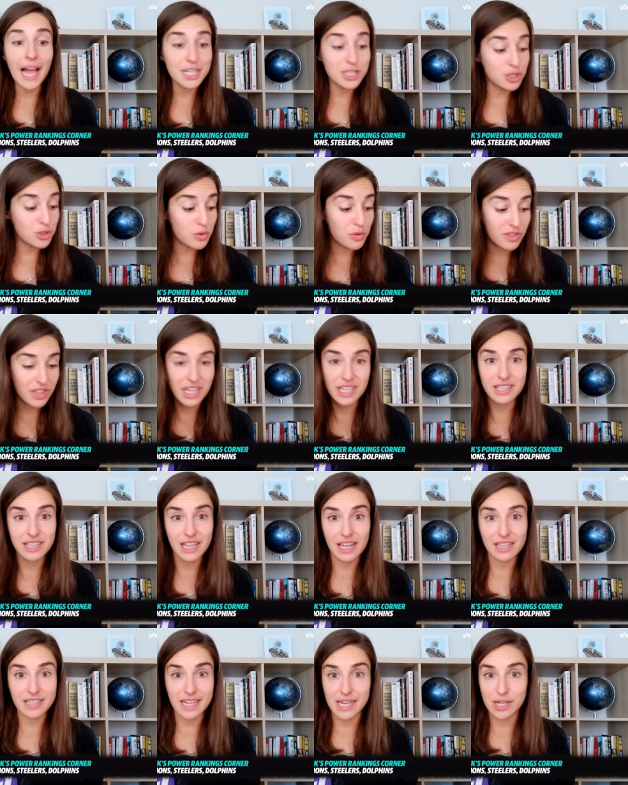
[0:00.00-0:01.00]
I do think
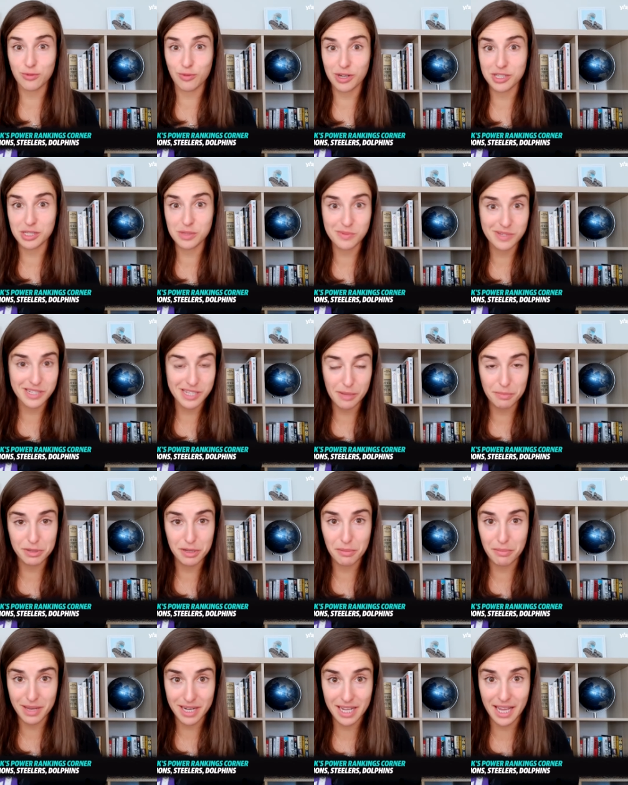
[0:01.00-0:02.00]
that like Russell was able
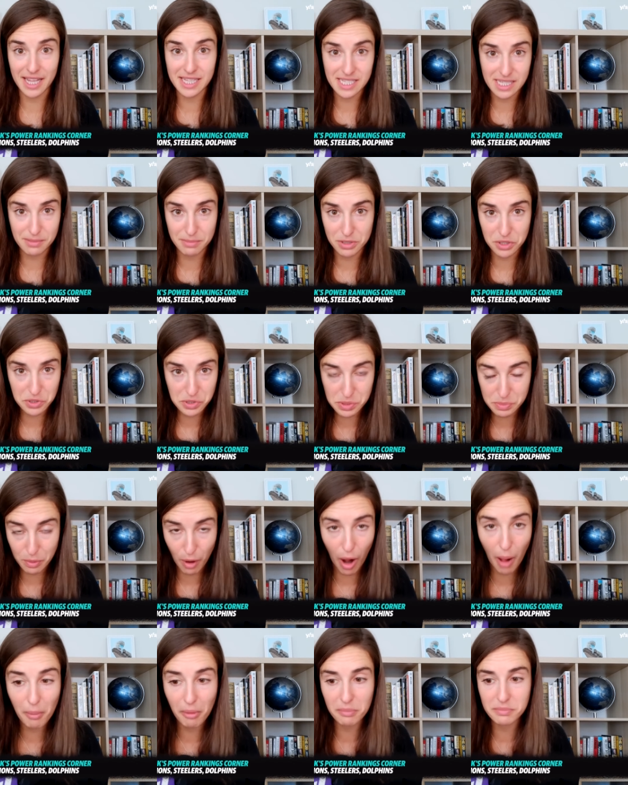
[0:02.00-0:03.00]
to mitigate some of those
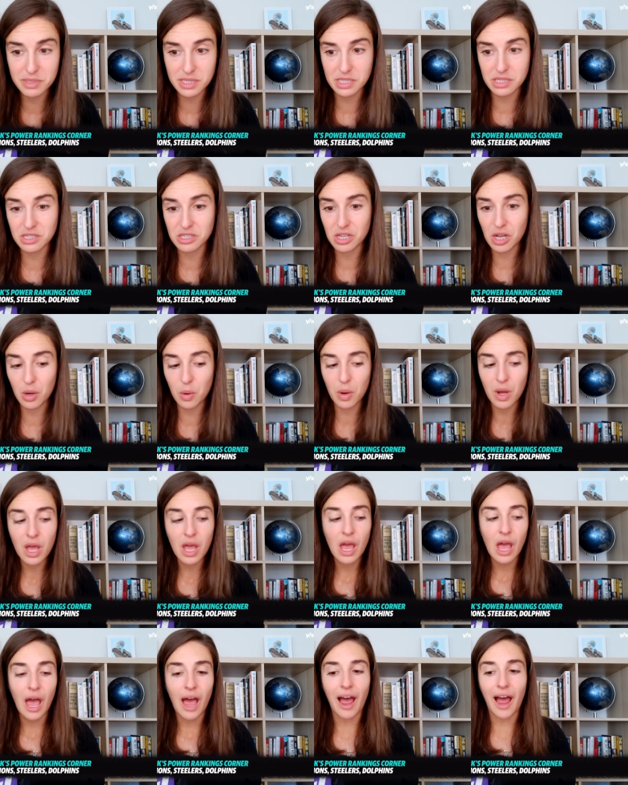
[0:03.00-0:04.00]
problems. And so
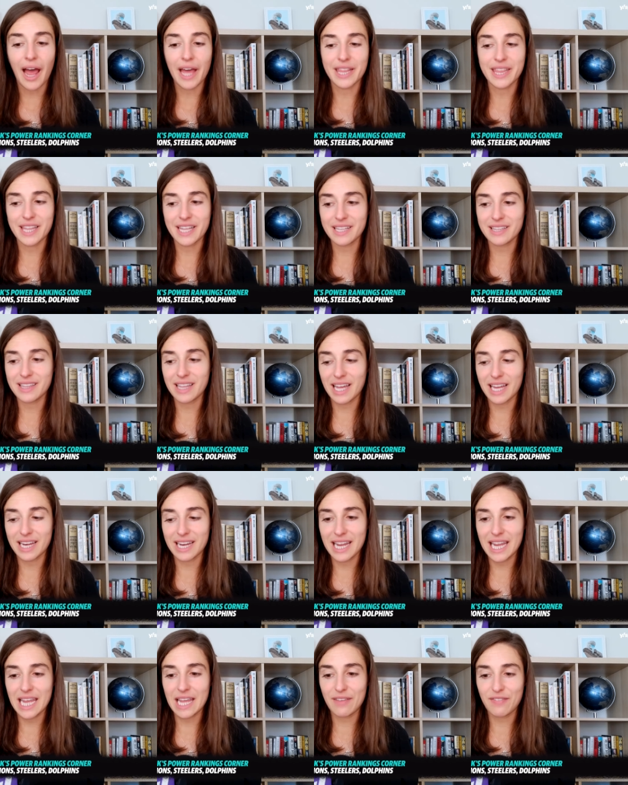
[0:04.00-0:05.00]
I think that
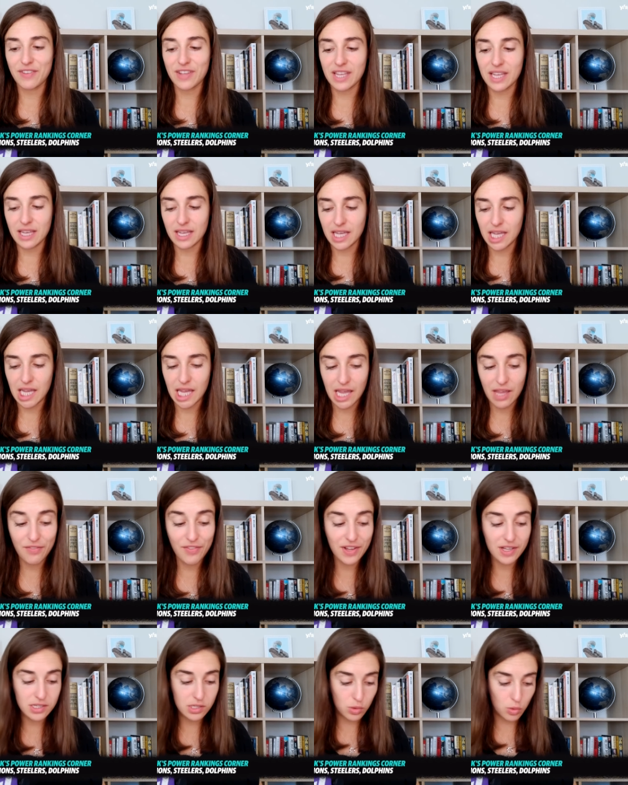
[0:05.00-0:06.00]
if he, if
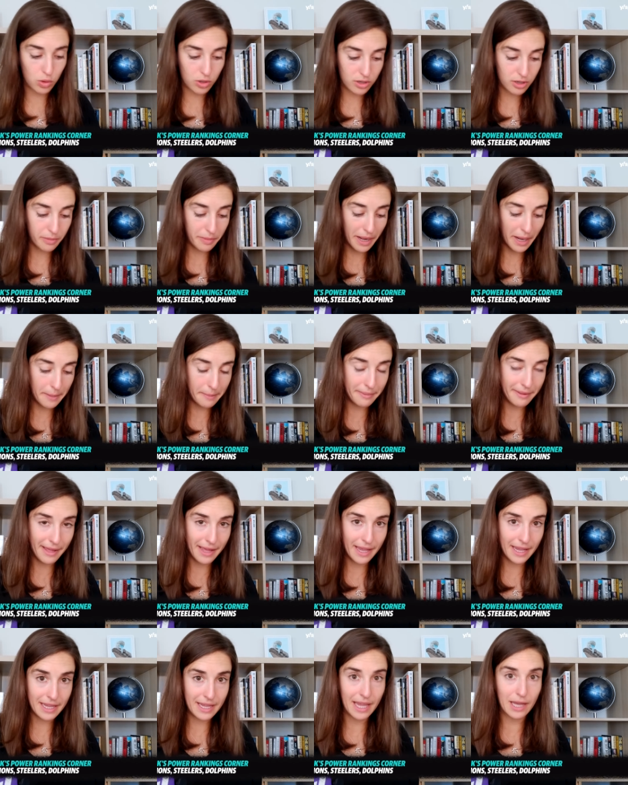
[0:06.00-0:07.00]
his quarterback
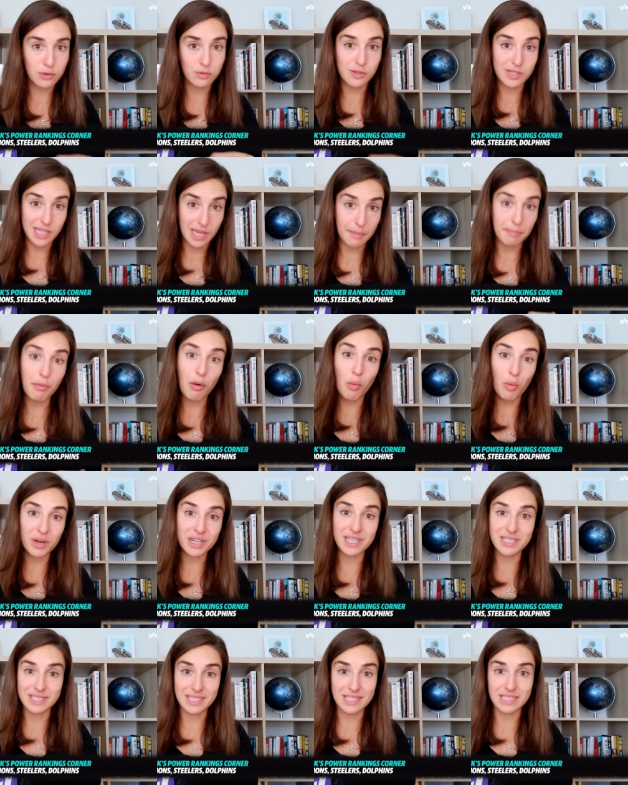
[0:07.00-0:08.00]
play can resemble what
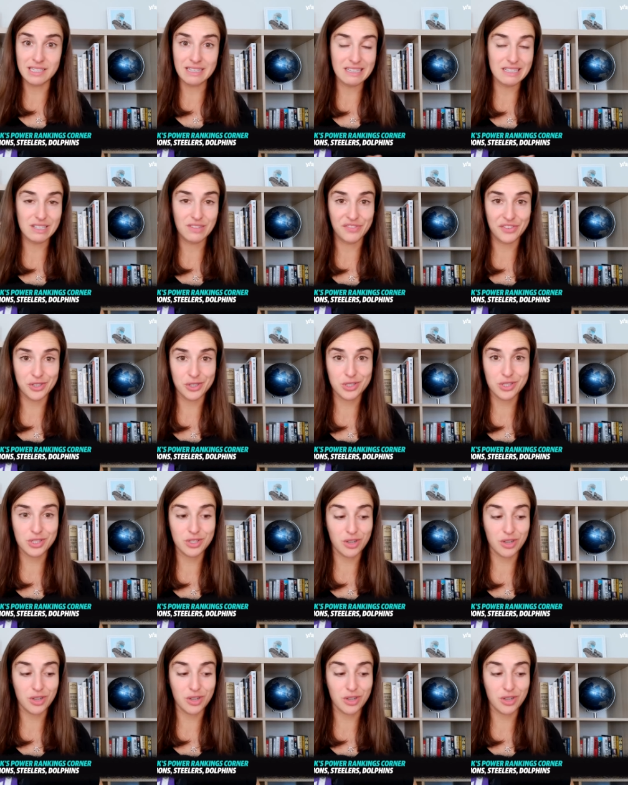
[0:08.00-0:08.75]
it did in his first